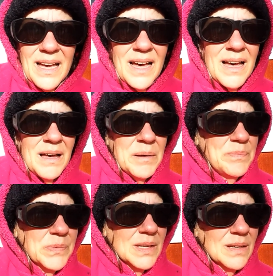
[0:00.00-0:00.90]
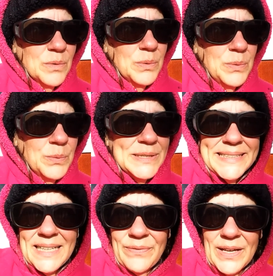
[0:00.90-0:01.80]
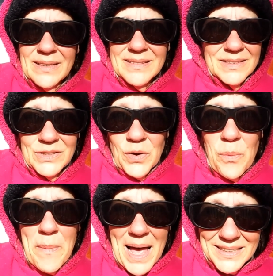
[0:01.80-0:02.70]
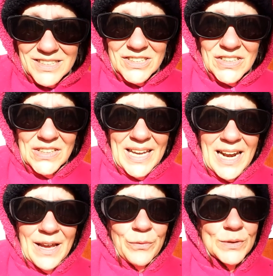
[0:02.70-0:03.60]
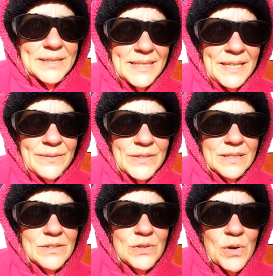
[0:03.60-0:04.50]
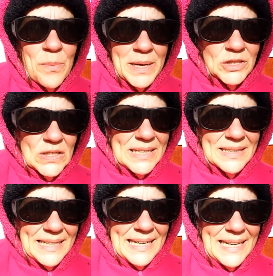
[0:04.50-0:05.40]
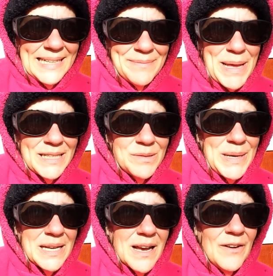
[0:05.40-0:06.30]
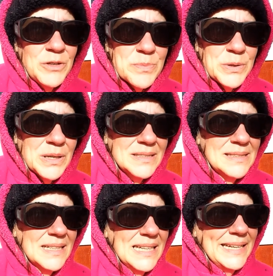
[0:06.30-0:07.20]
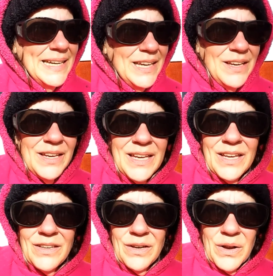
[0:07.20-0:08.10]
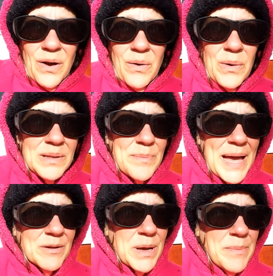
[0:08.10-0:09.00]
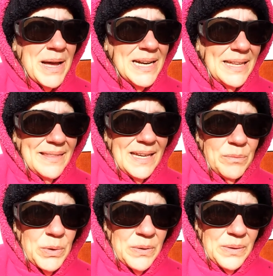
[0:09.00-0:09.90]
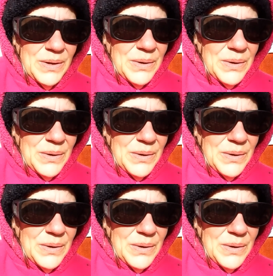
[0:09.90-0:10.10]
um, receiving so much. And I've received so much lately. And, and it makes me uncomfortable because, you know, in the back of my mind, I think, well,